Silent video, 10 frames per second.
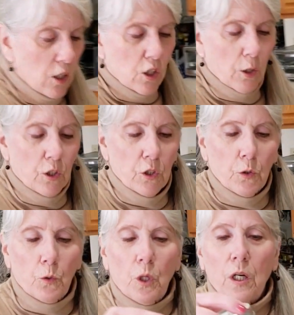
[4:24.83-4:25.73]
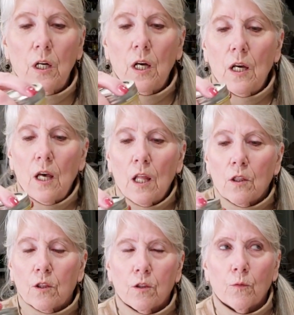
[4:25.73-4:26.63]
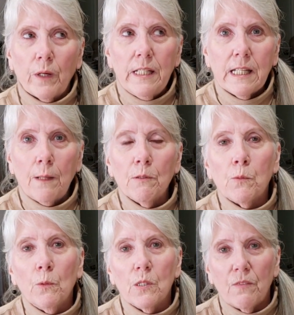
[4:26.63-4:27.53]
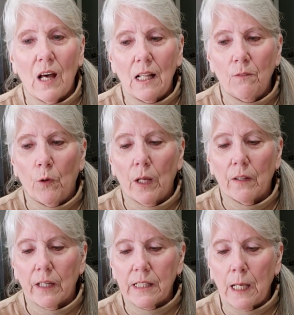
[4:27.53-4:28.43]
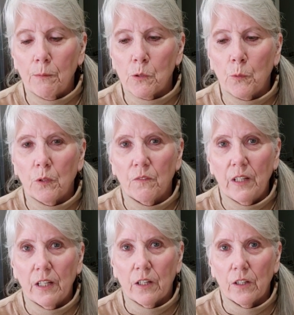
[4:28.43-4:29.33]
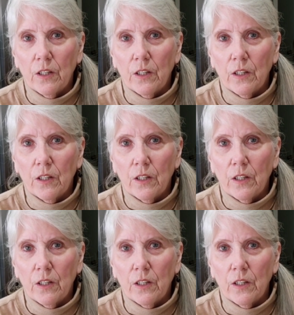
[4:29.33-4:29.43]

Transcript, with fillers: to do 3 tablespoons of olive oil and 1 tablespoon of vinegar.